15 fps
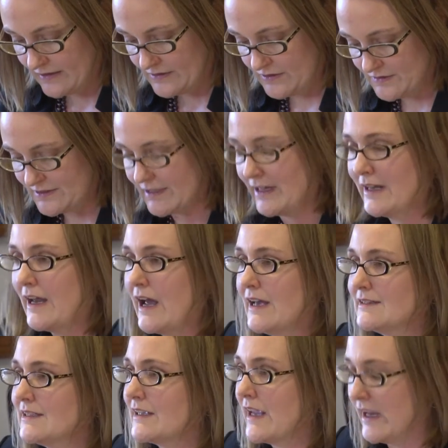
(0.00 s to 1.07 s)
using it
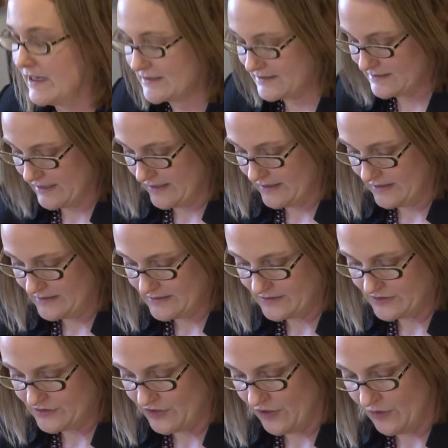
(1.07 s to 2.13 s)
as a case study
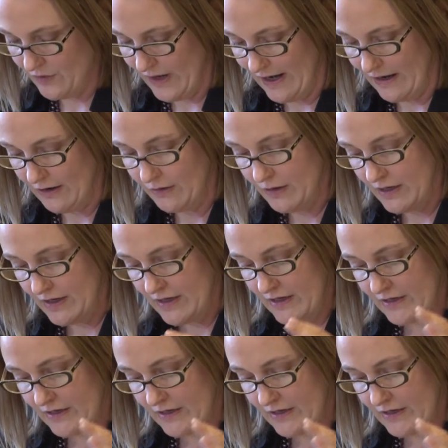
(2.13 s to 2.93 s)
to show how,